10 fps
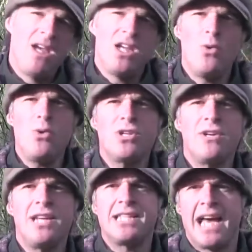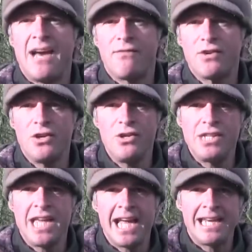You also need to have good
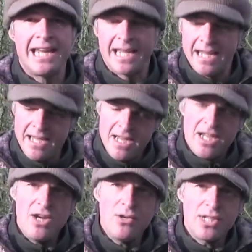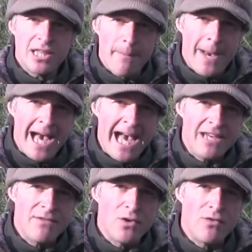technique, using the
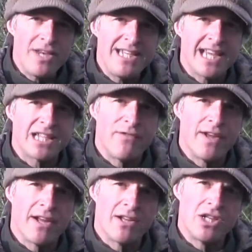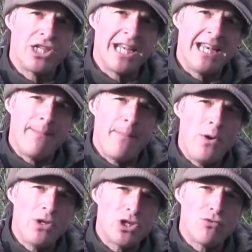pad of your index finger to gently
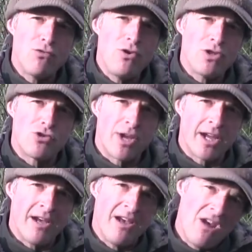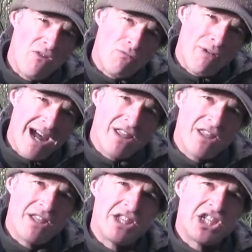push through the trigger rather
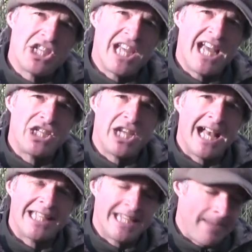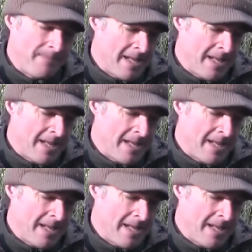than snatching at it.